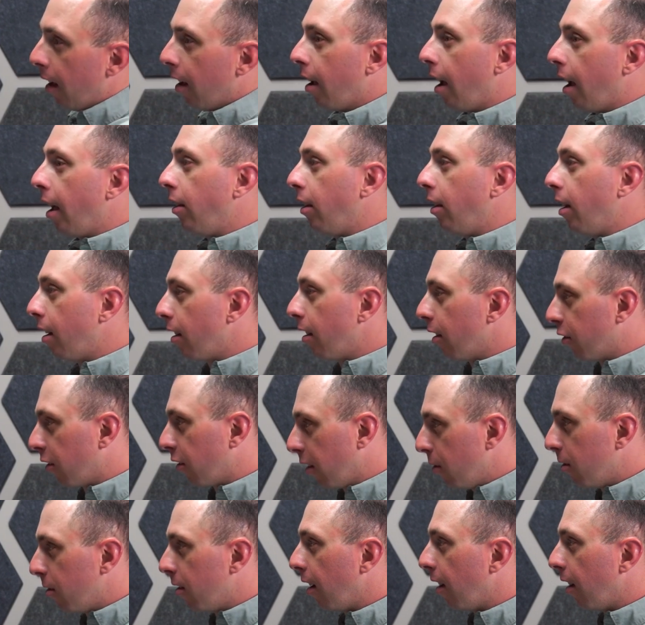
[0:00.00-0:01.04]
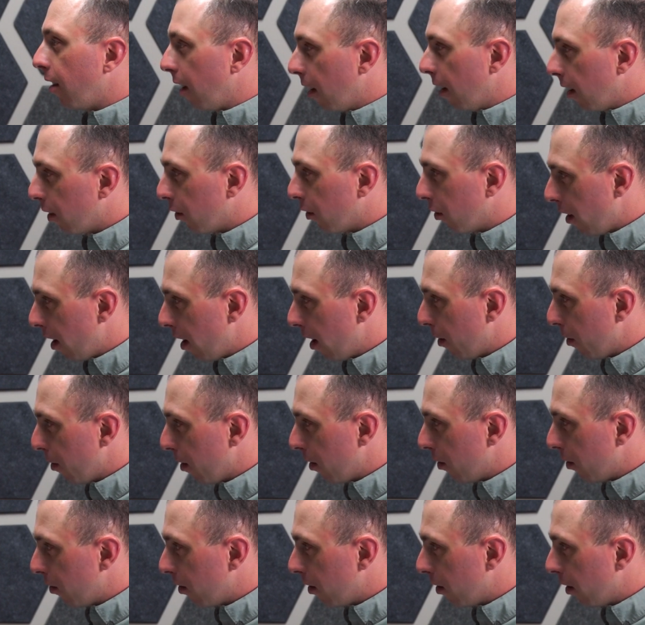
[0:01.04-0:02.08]
in the English, you see, in the English
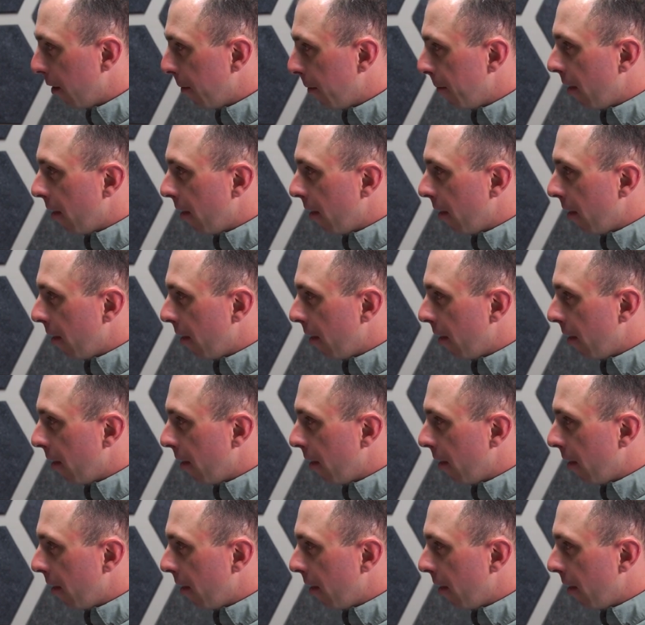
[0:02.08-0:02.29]
language,